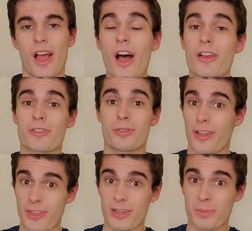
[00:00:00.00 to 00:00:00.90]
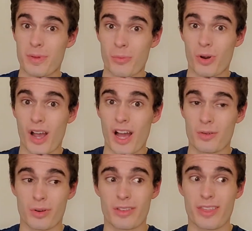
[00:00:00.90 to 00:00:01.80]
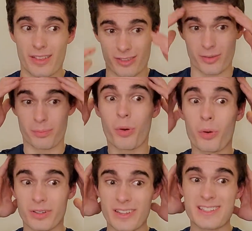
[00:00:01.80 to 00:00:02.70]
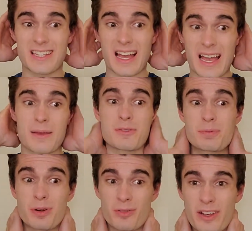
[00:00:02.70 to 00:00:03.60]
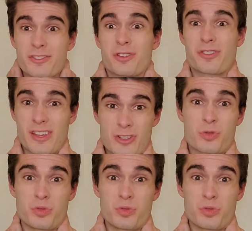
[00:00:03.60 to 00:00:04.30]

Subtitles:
So nothing could be more awkward than some poorly timed parental sexual